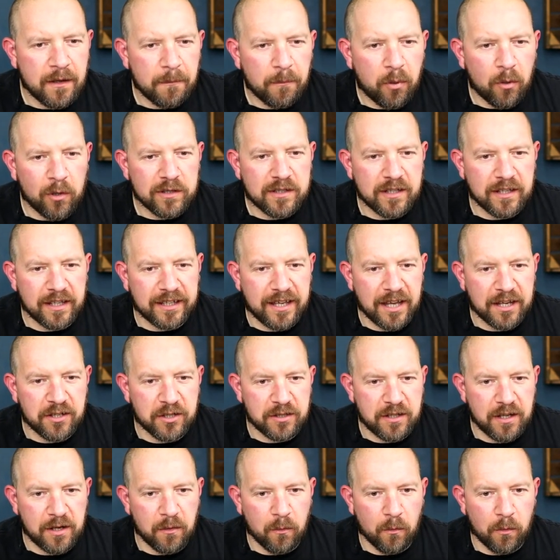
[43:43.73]
Paul says, I guess
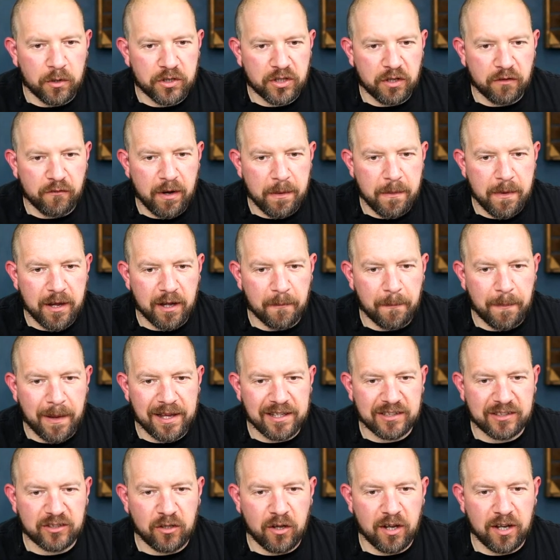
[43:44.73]
you didn't watch the remake of
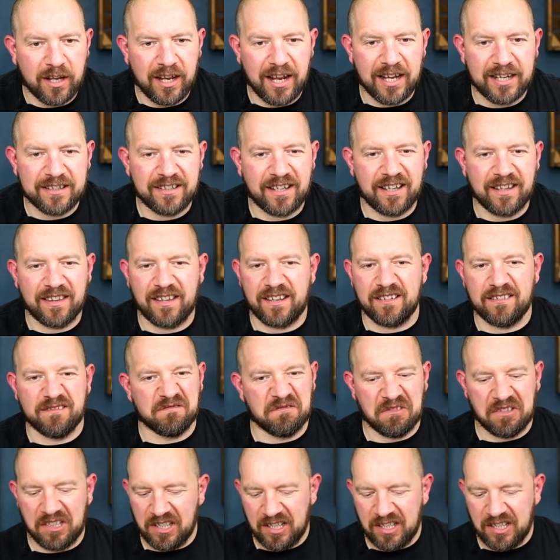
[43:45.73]
Battlestar Galactica then.